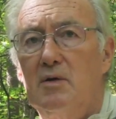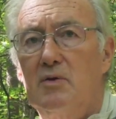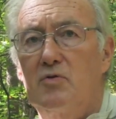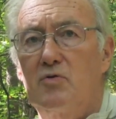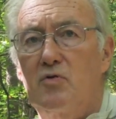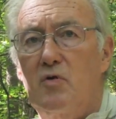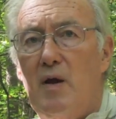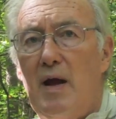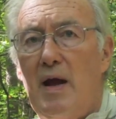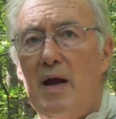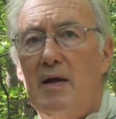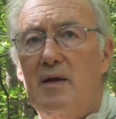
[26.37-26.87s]

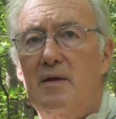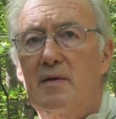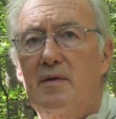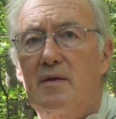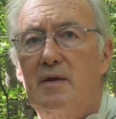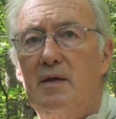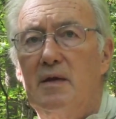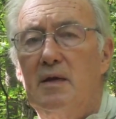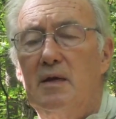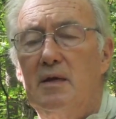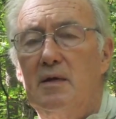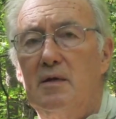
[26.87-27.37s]
track
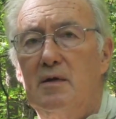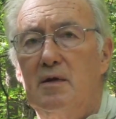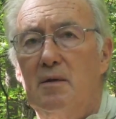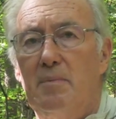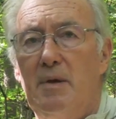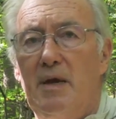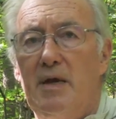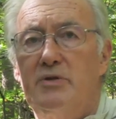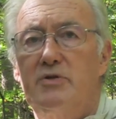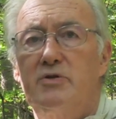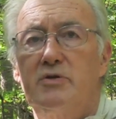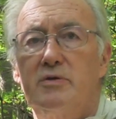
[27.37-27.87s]
the
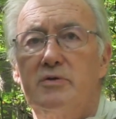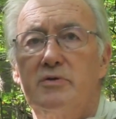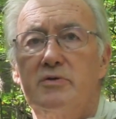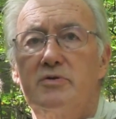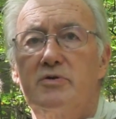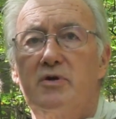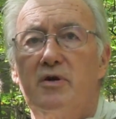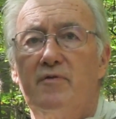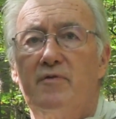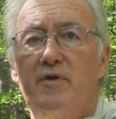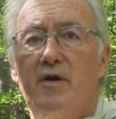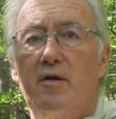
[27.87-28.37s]

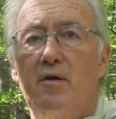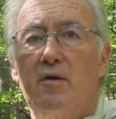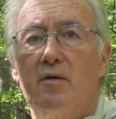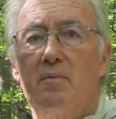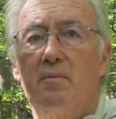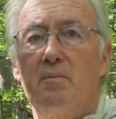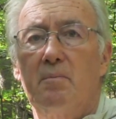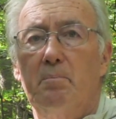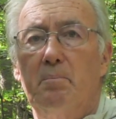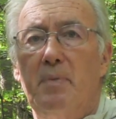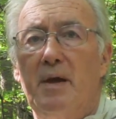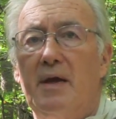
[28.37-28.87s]
dimensions of our
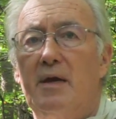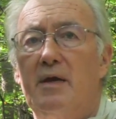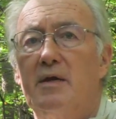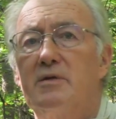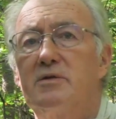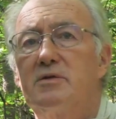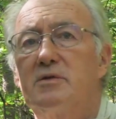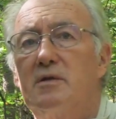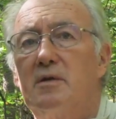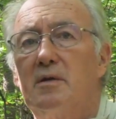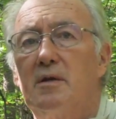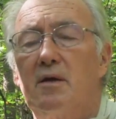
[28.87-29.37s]

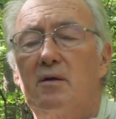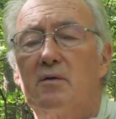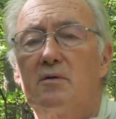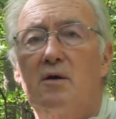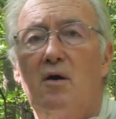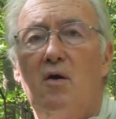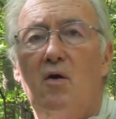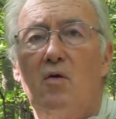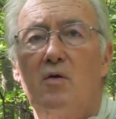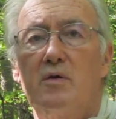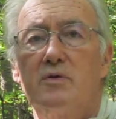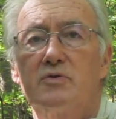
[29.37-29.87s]
biggest and our
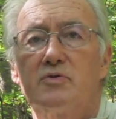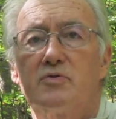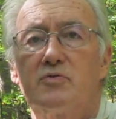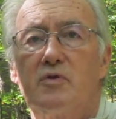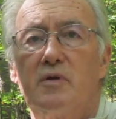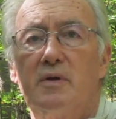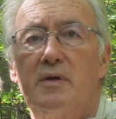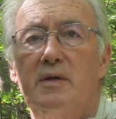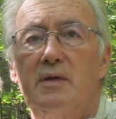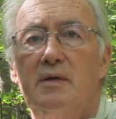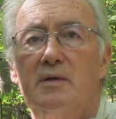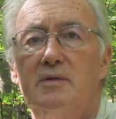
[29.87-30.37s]
tallest
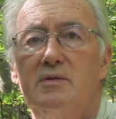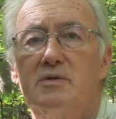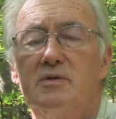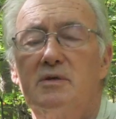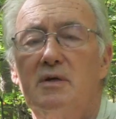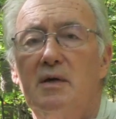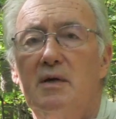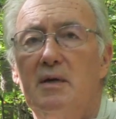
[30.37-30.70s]
trees,